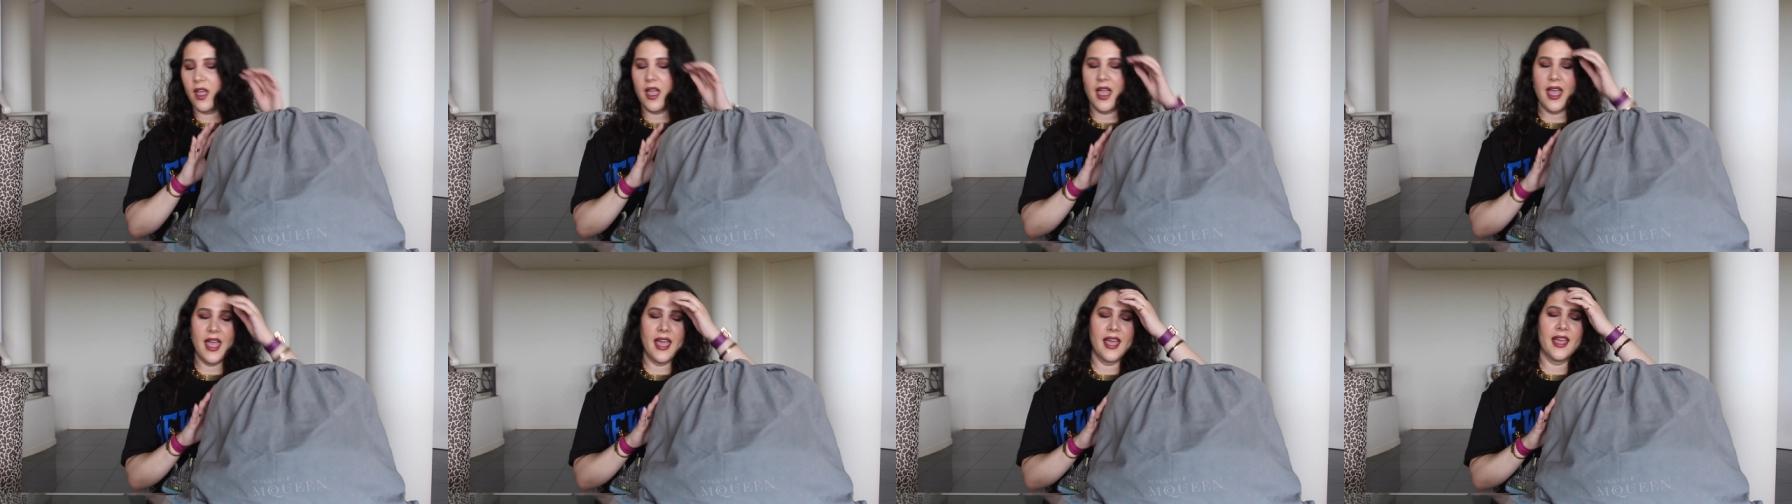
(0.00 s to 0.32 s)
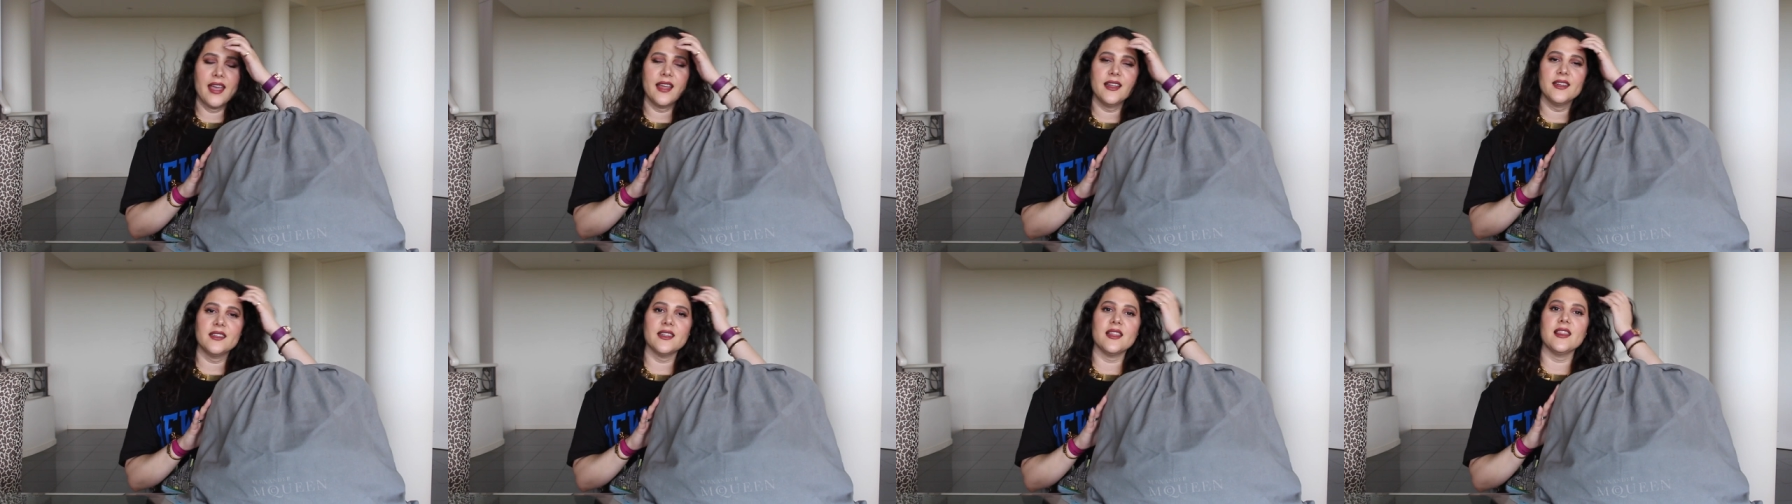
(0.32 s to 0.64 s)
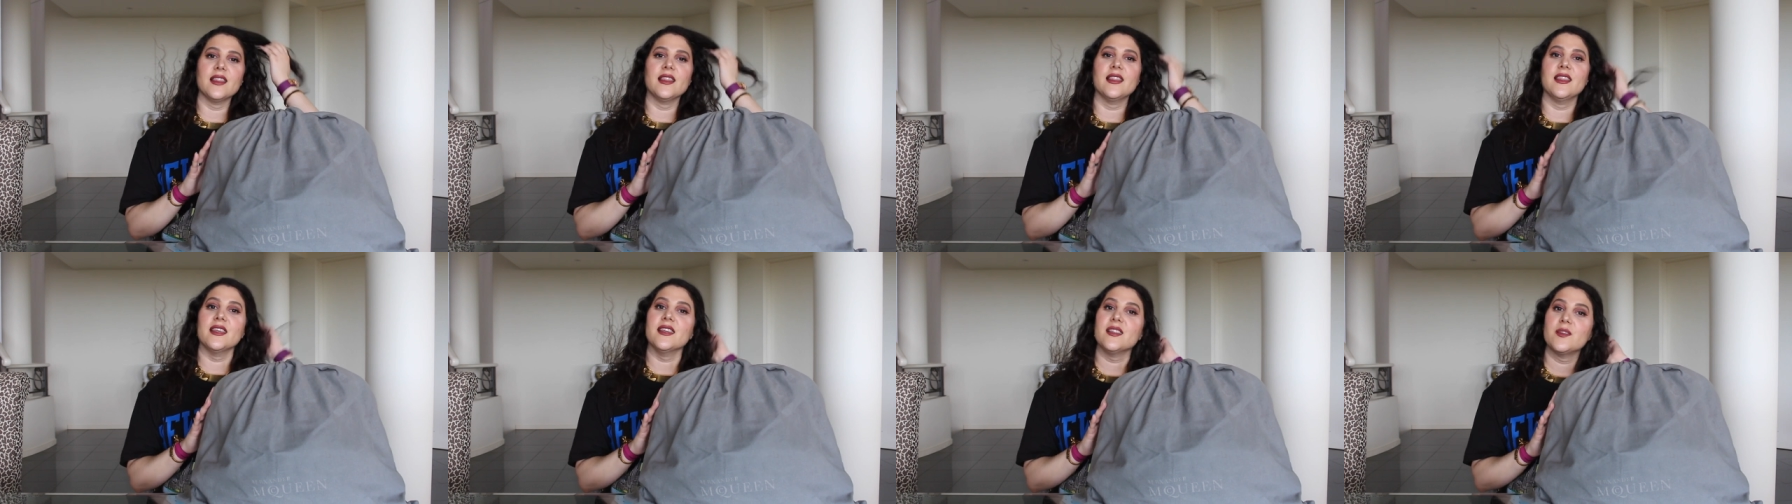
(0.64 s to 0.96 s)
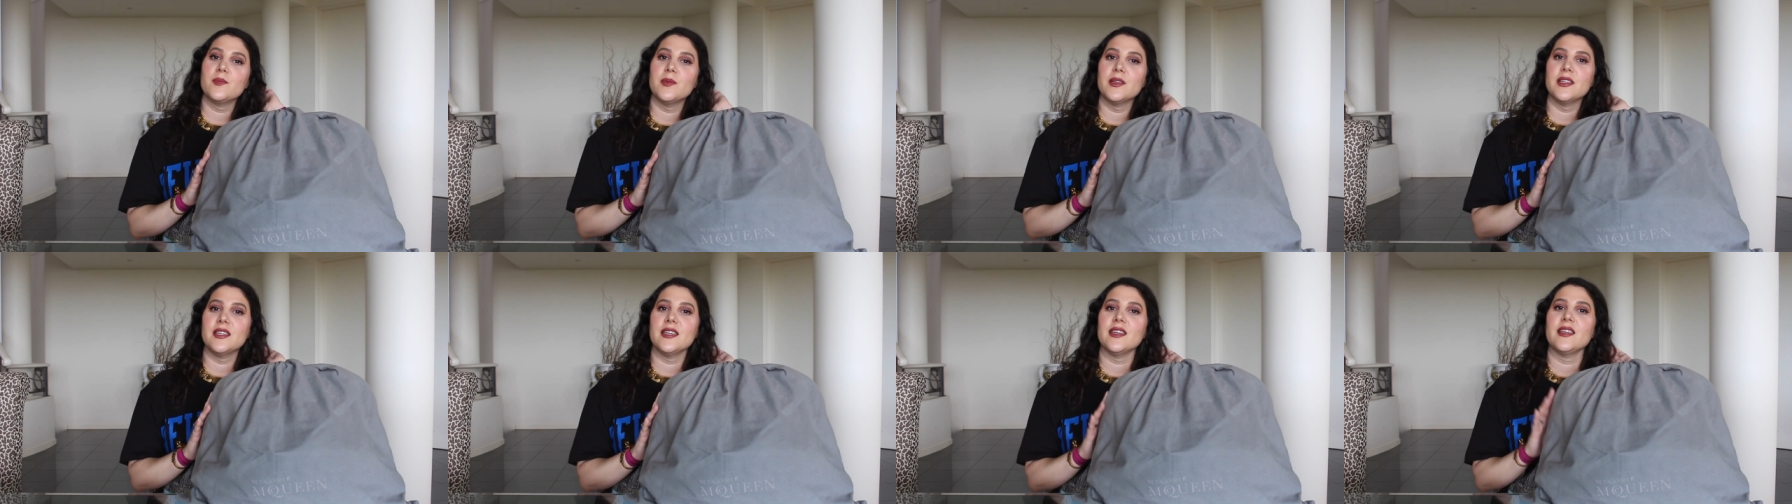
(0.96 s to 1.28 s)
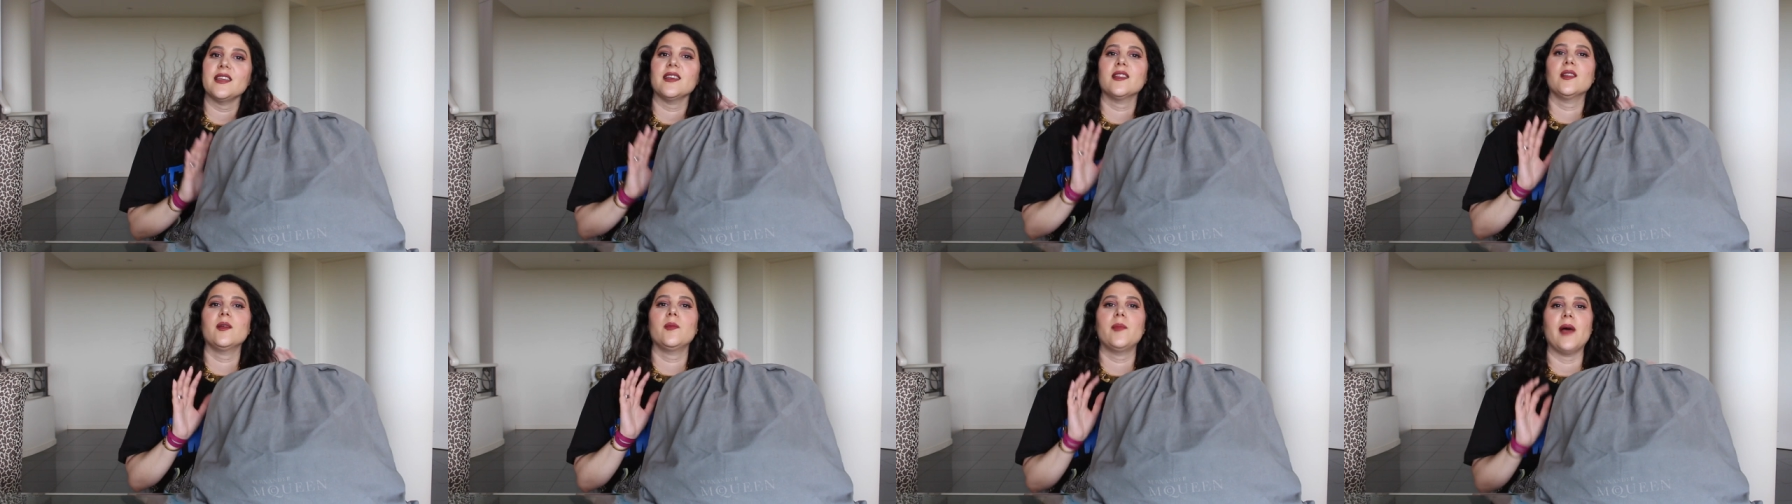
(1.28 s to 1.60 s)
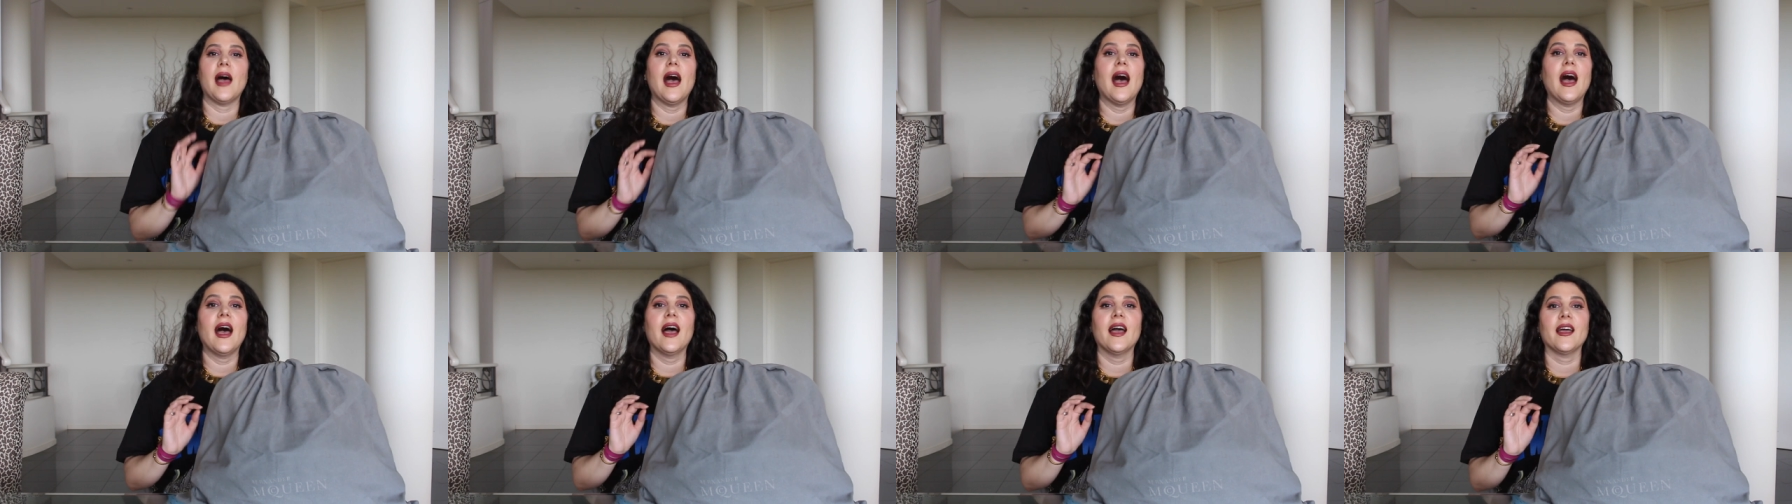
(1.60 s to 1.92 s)
And this particular
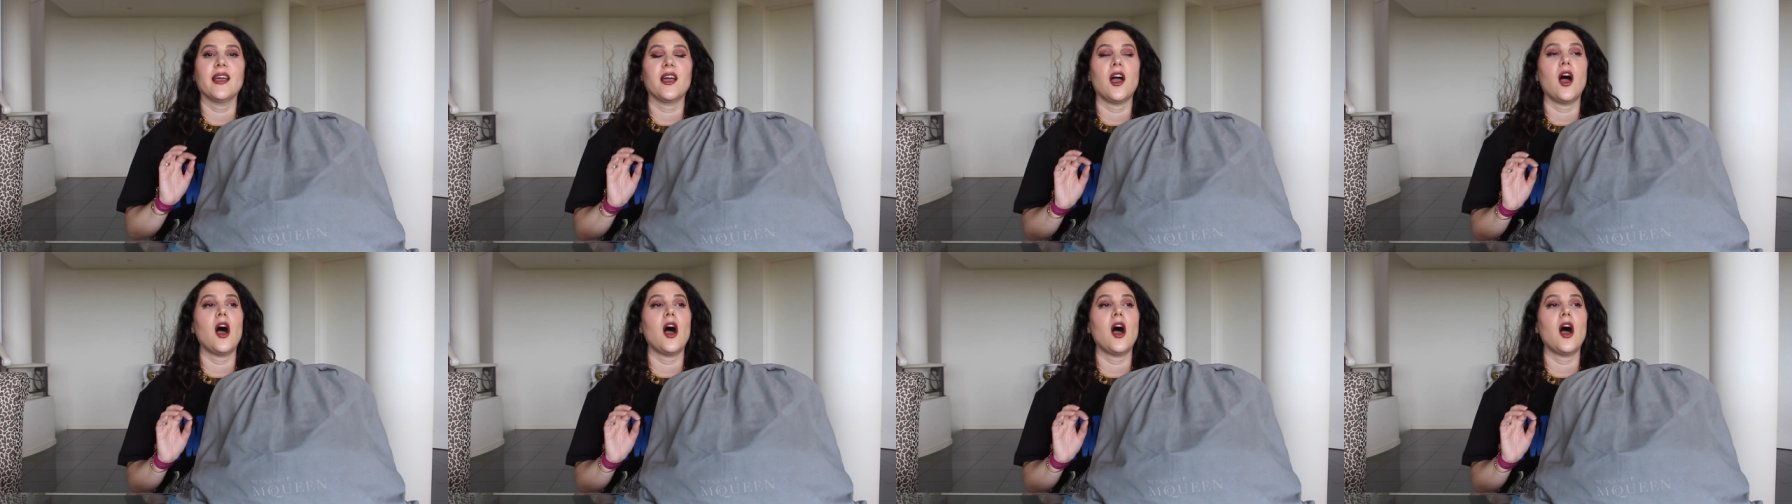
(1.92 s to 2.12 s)
bag,